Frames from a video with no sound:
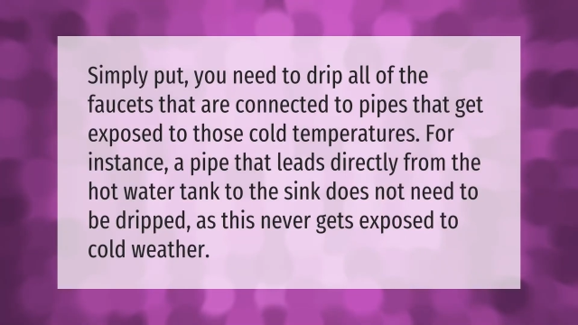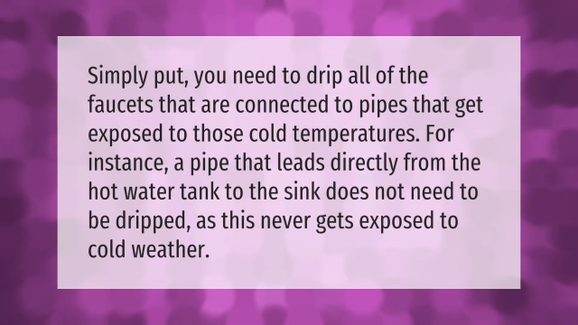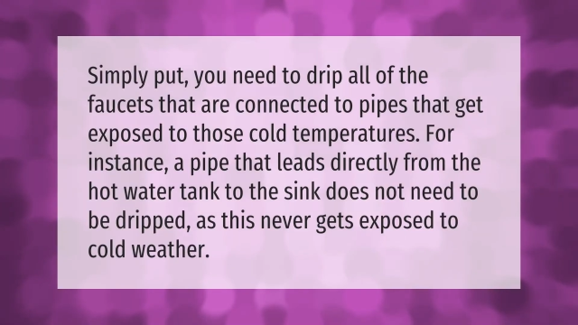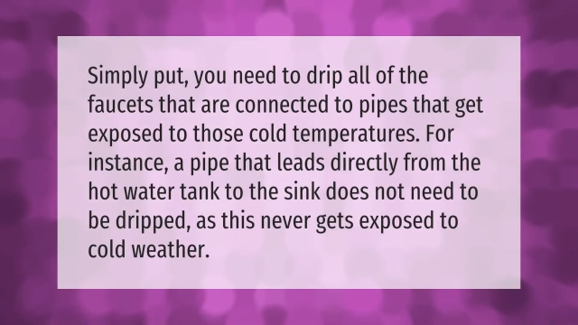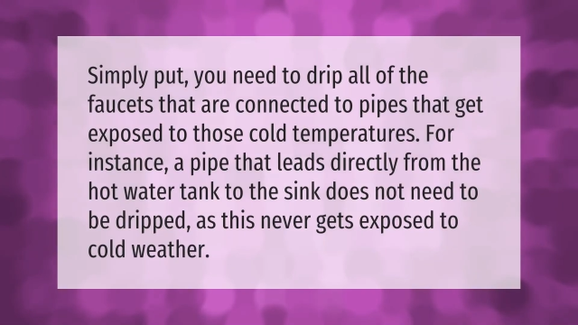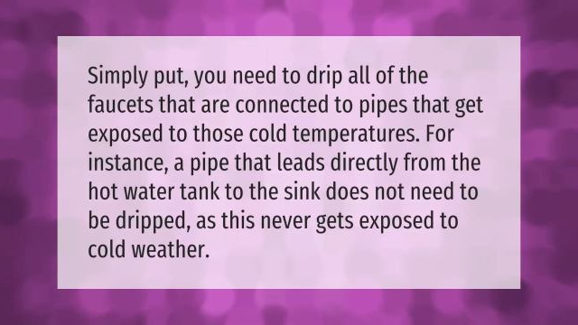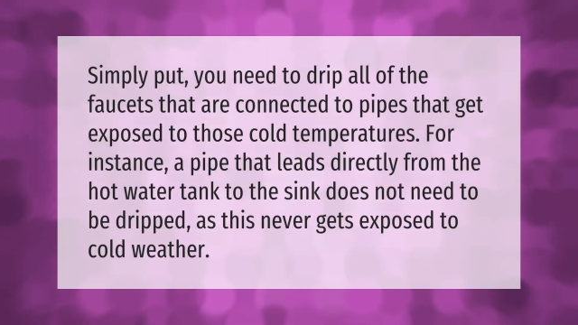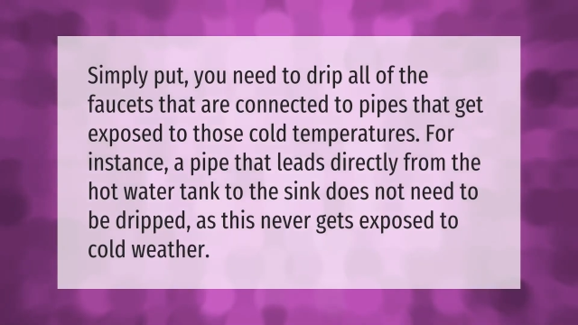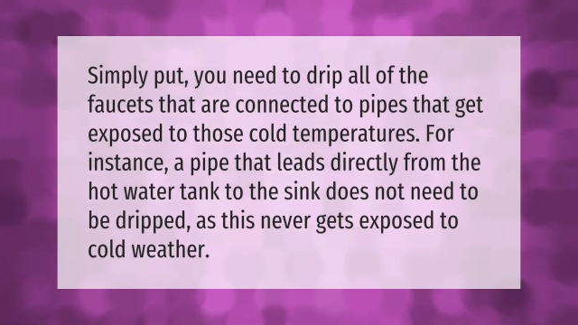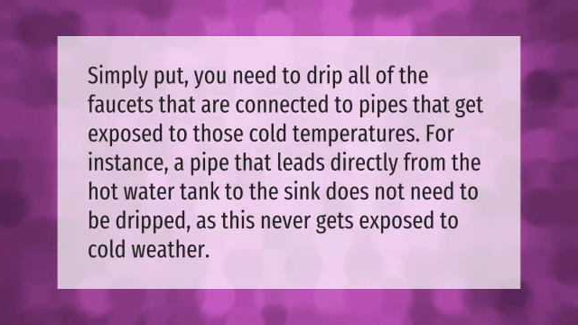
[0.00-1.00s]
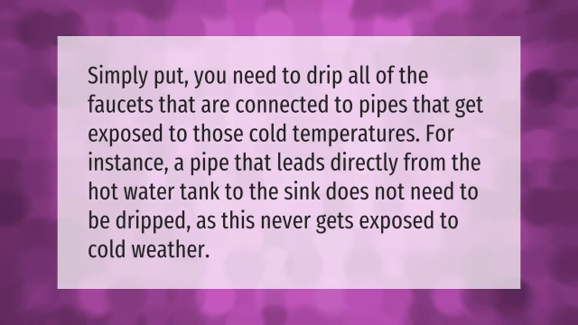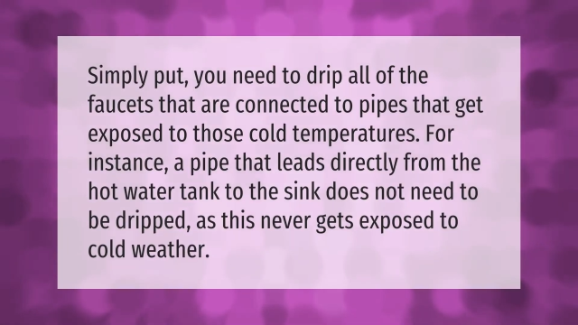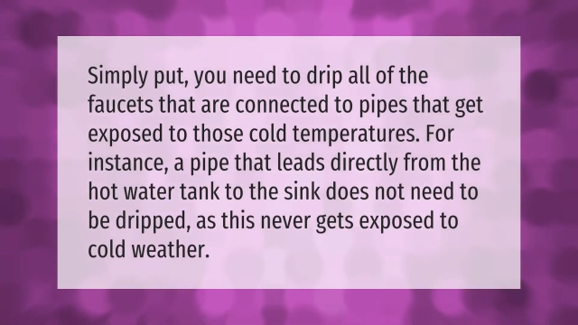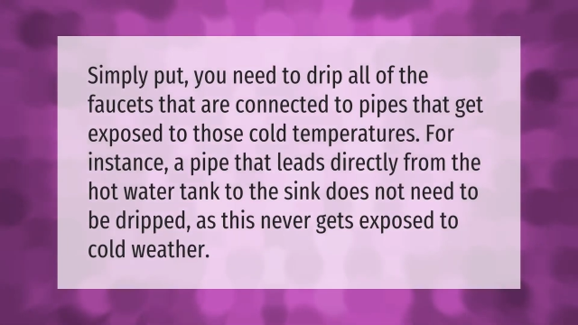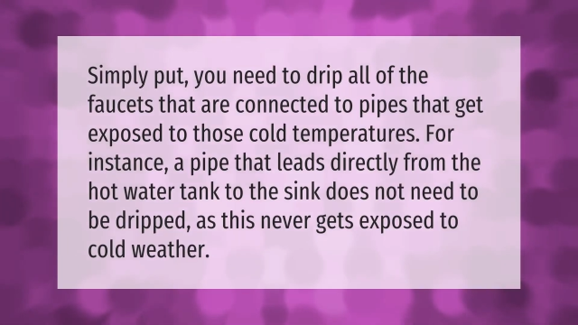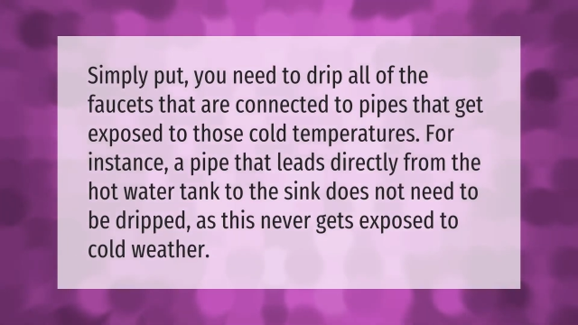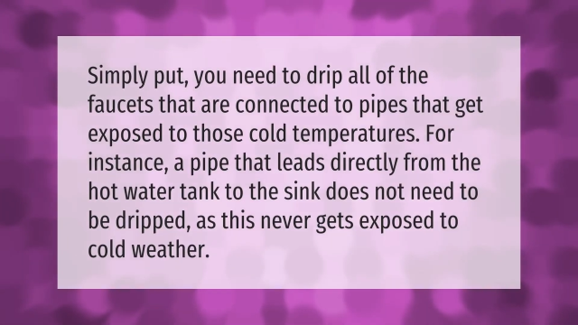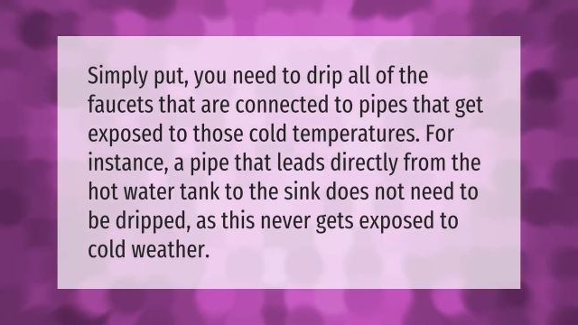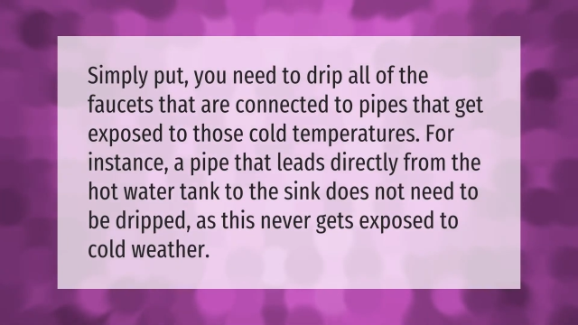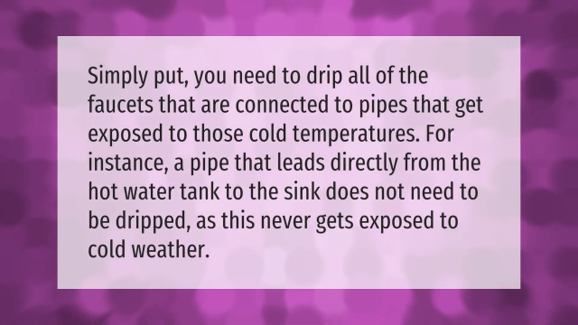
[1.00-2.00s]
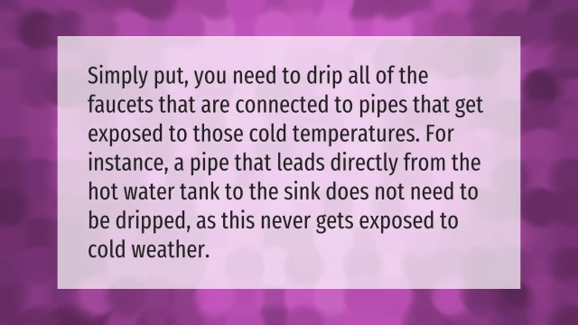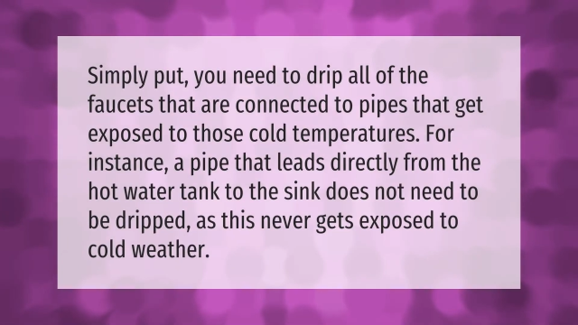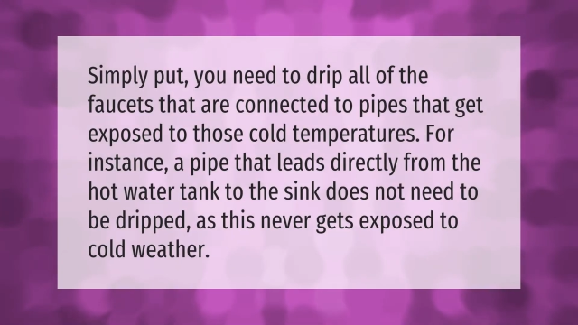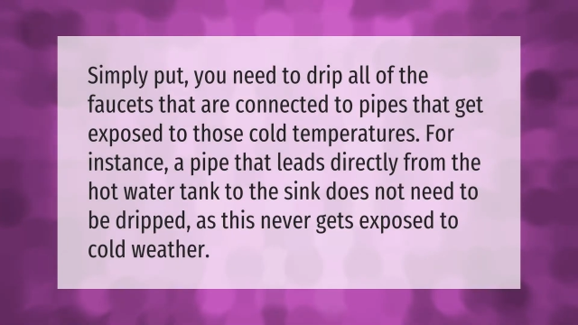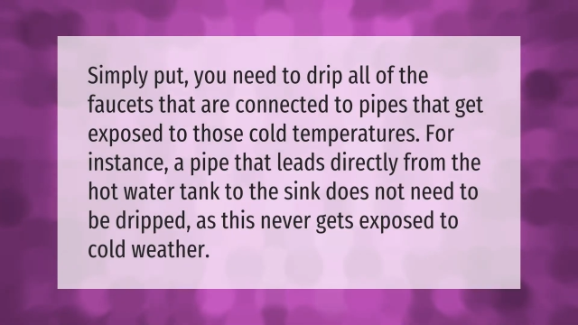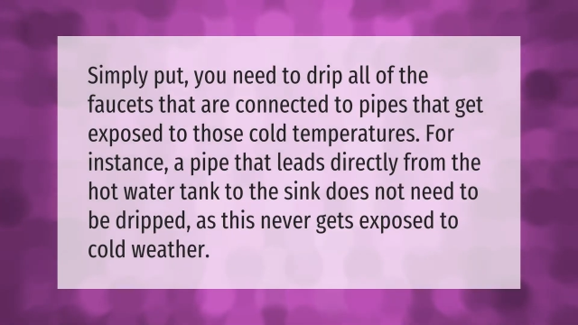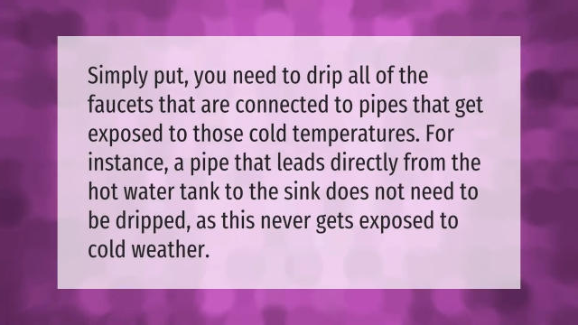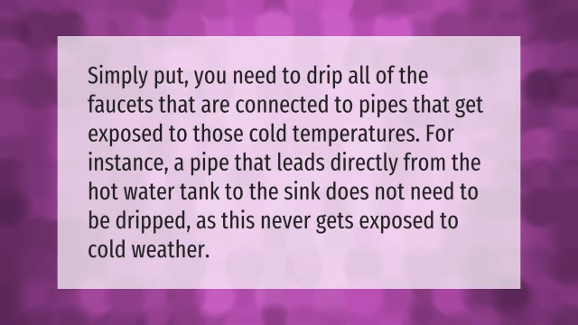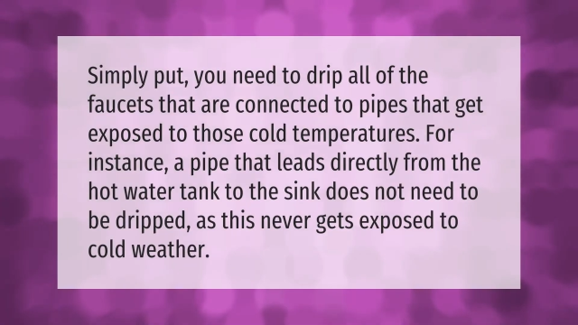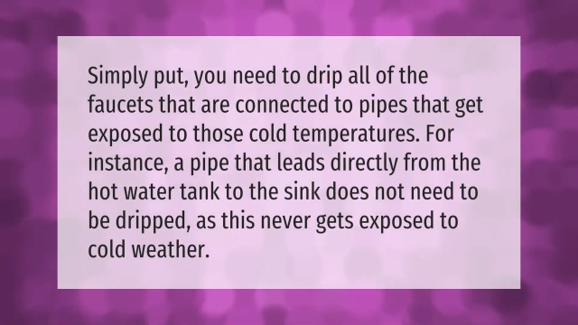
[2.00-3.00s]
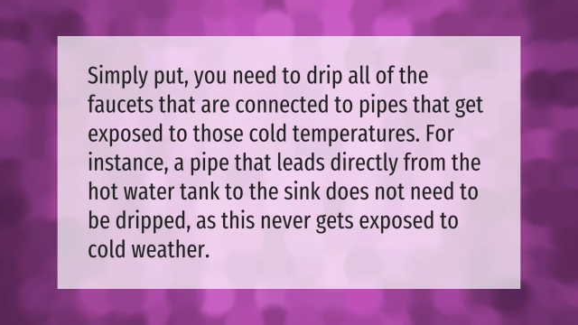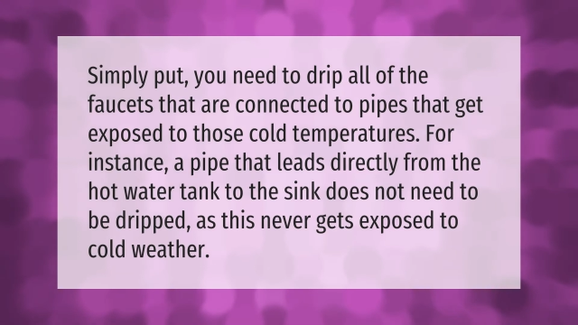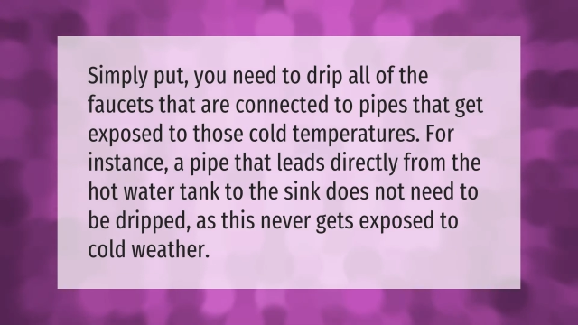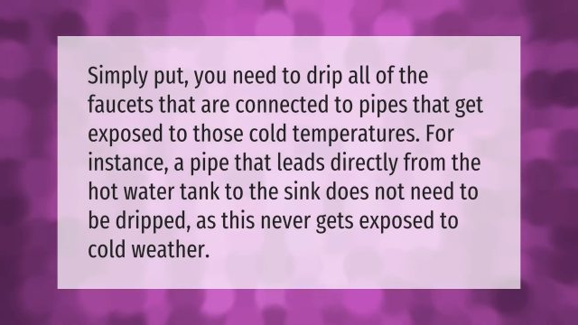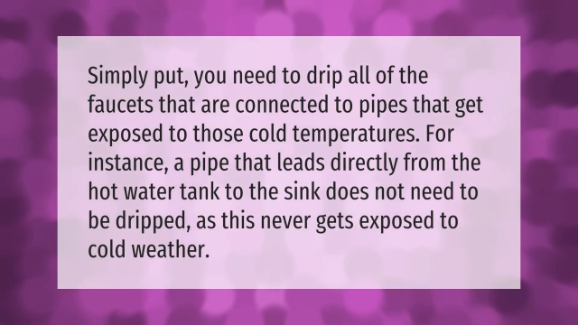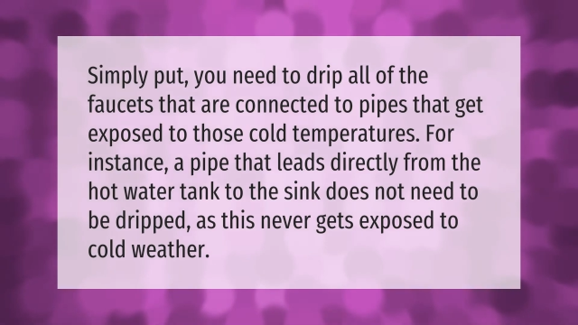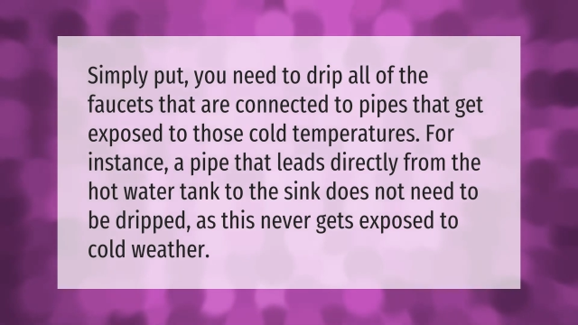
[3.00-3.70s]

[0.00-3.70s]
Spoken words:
Nobody's mouth can be seen.